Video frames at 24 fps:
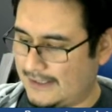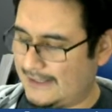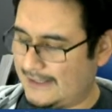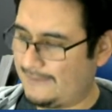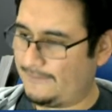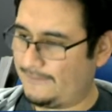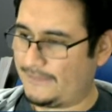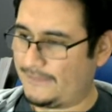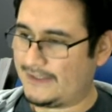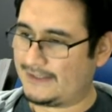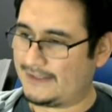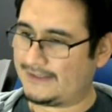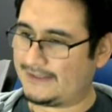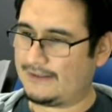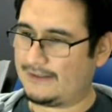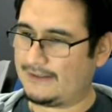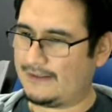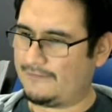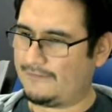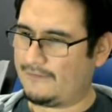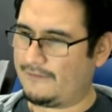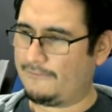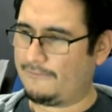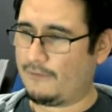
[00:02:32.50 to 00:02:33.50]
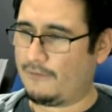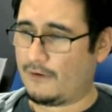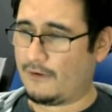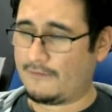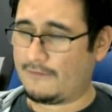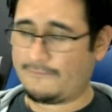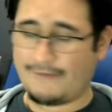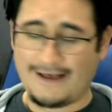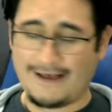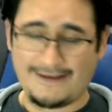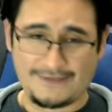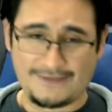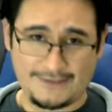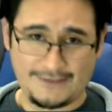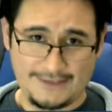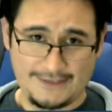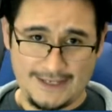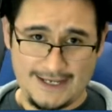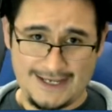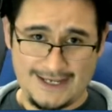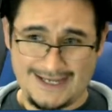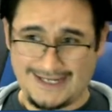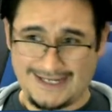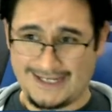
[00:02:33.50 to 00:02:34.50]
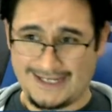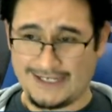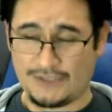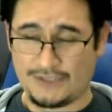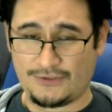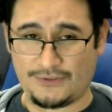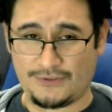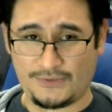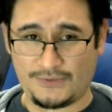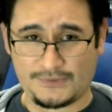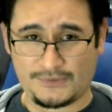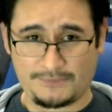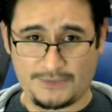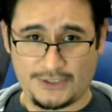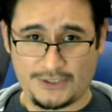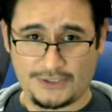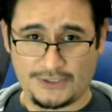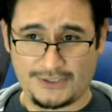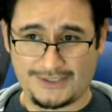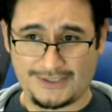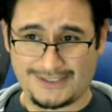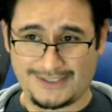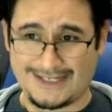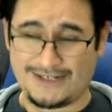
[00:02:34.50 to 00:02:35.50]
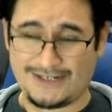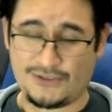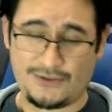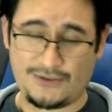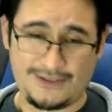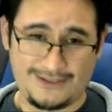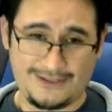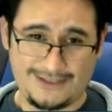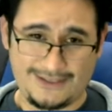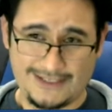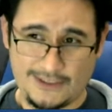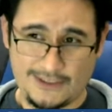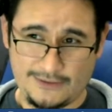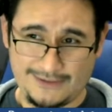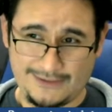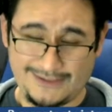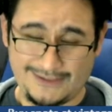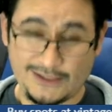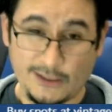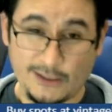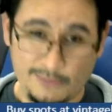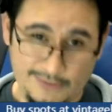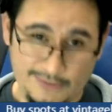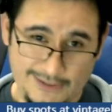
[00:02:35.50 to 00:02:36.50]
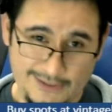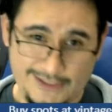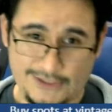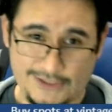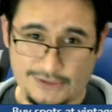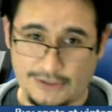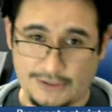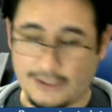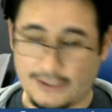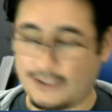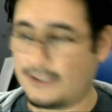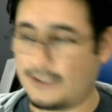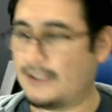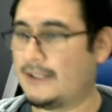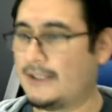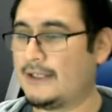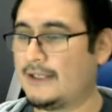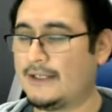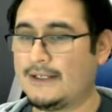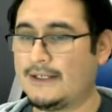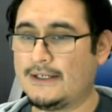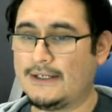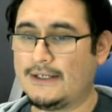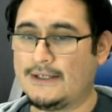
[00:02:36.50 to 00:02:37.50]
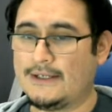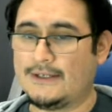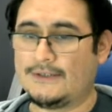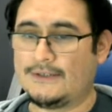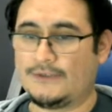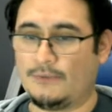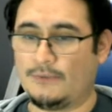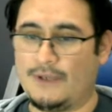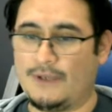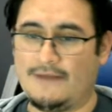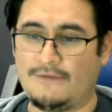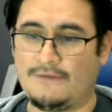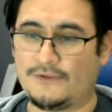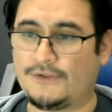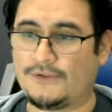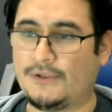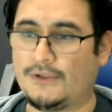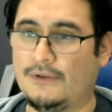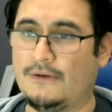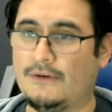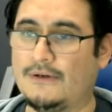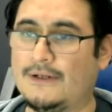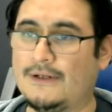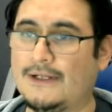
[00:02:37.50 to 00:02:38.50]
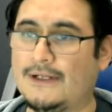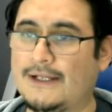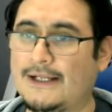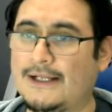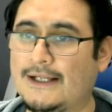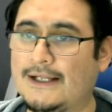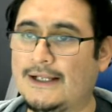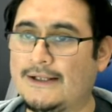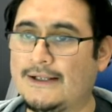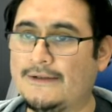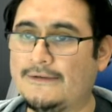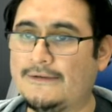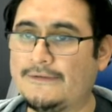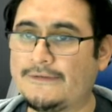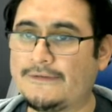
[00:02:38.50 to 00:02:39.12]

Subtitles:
This from 4 to 5 today. Any entry you purchase got you a double entry. So we have a total of